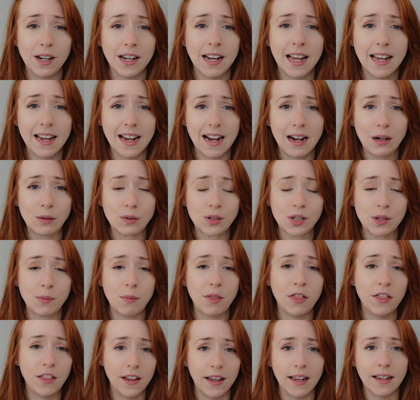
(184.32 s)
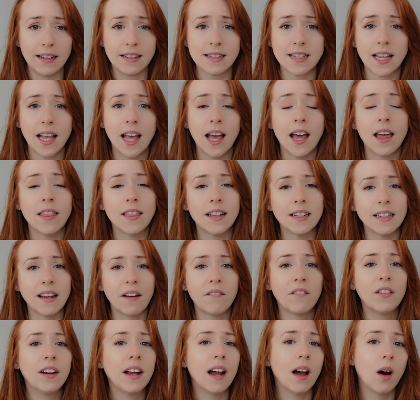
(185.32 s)
lay out some things that
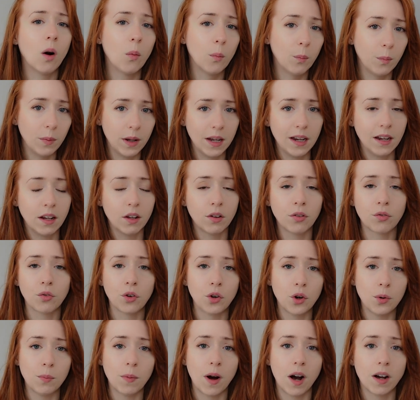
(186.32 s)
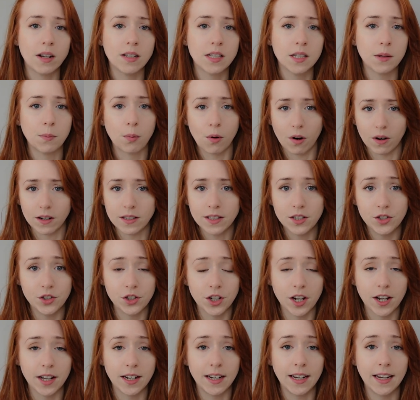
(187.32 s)
definitely helped me through my sobriety
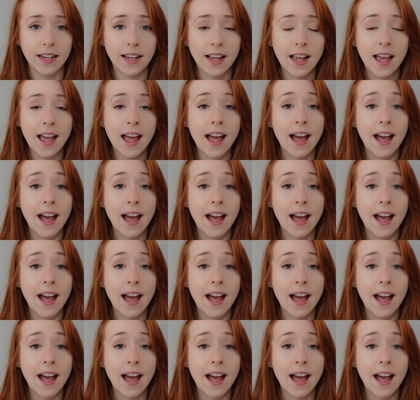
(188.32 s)
journey,